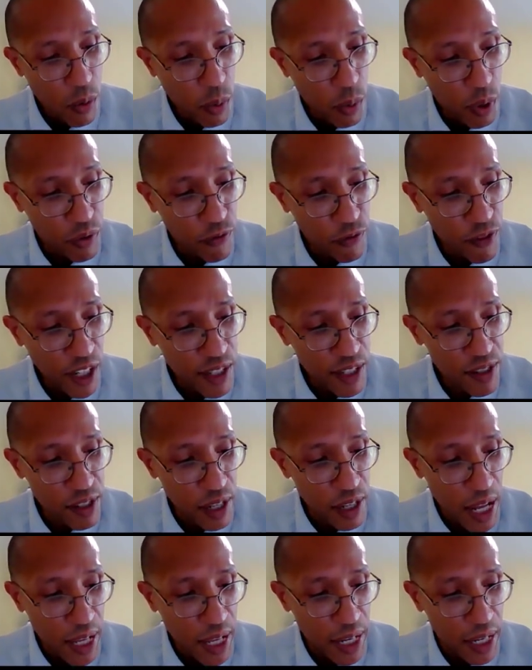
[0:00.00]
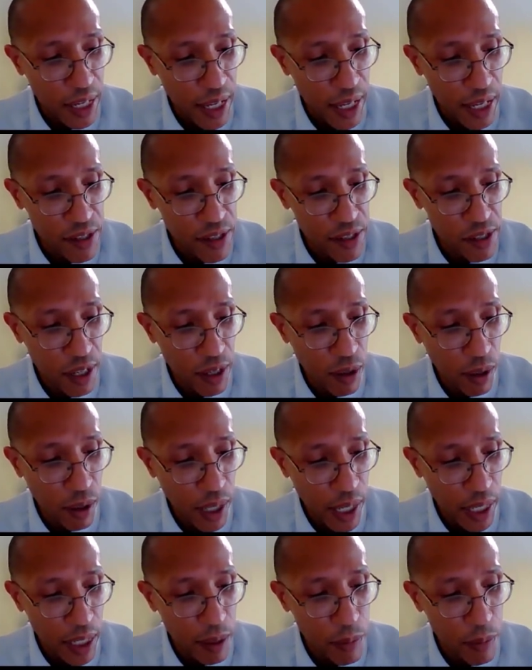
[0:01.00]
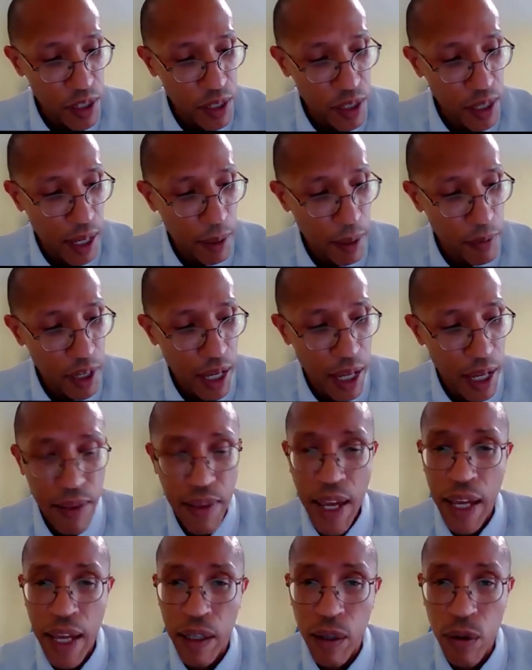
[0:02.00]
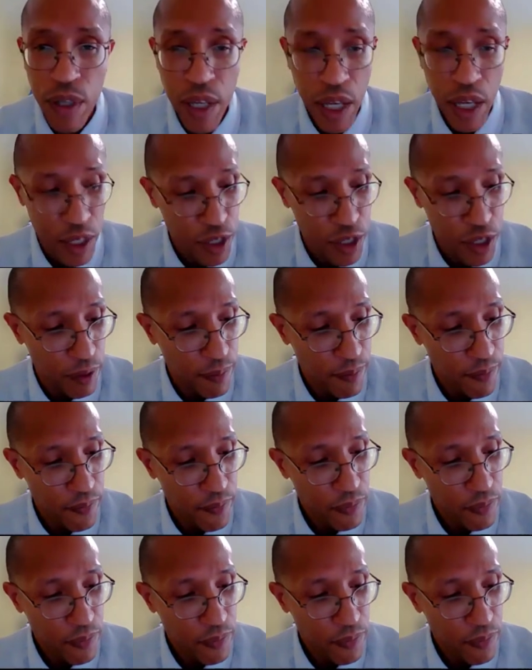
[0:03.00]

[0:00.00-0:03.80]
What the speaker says: With fixed slotting, a single item is kept at that location.